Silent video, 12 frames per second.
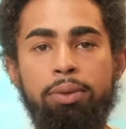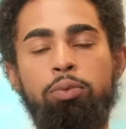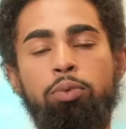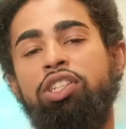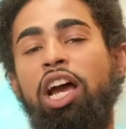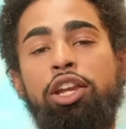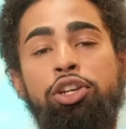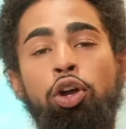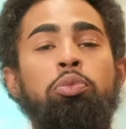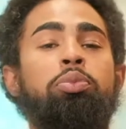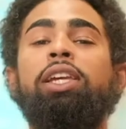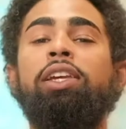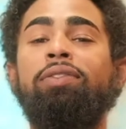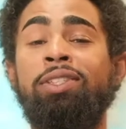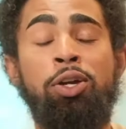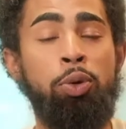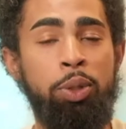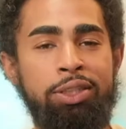which I don't believe is a
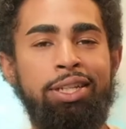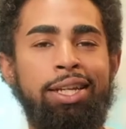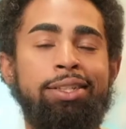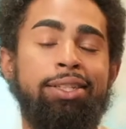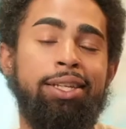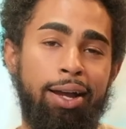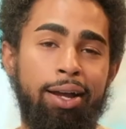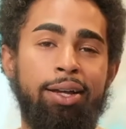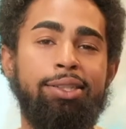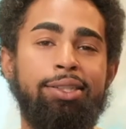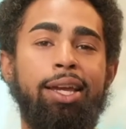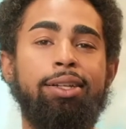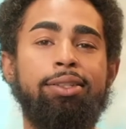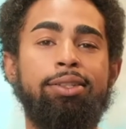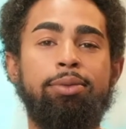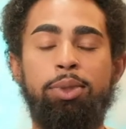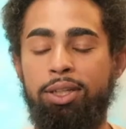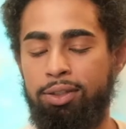coincidence in context
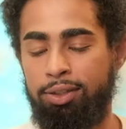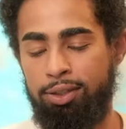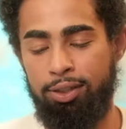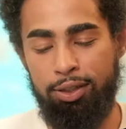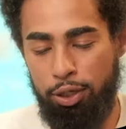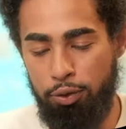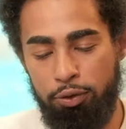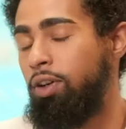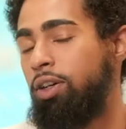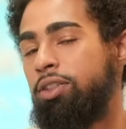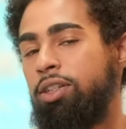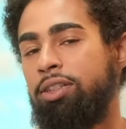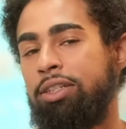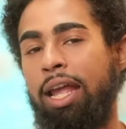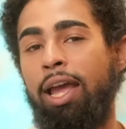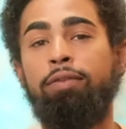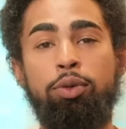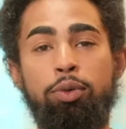because the universe doesn't
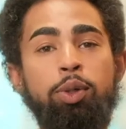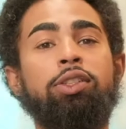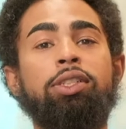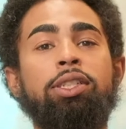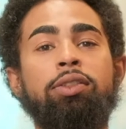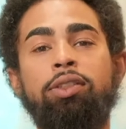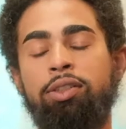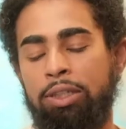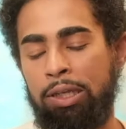have coincidences,